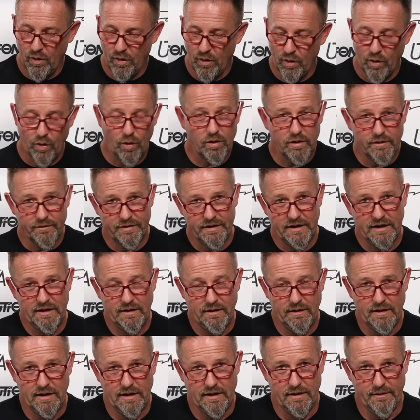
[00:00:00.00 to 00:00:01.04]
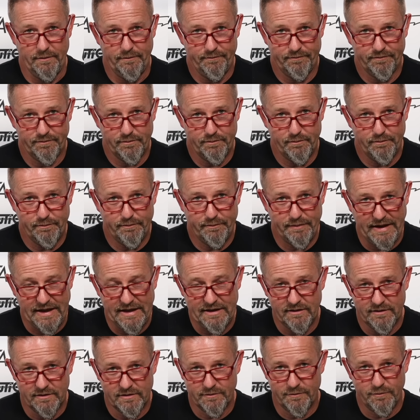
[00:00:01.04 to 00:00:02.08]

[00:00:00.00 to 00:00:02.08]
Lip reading: All of the paint